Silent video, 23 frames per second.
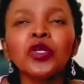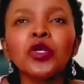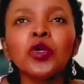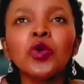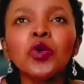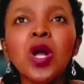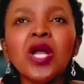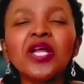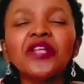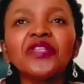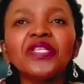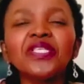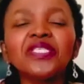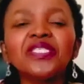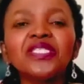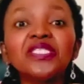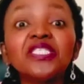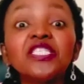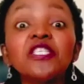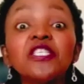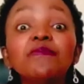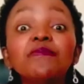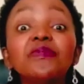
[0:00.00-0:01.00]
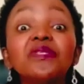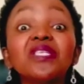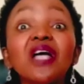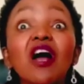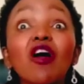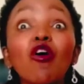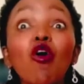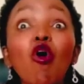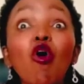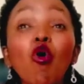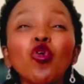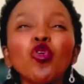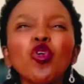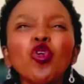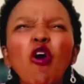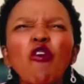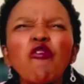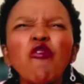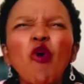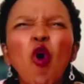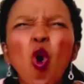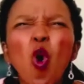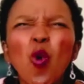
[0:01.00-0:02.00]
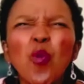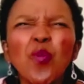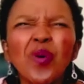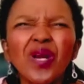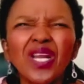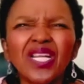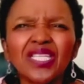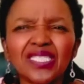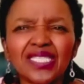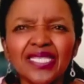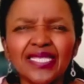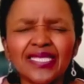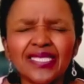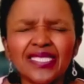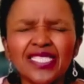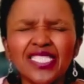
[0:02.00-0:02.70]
you are in this deep, dark hole of hopelessness.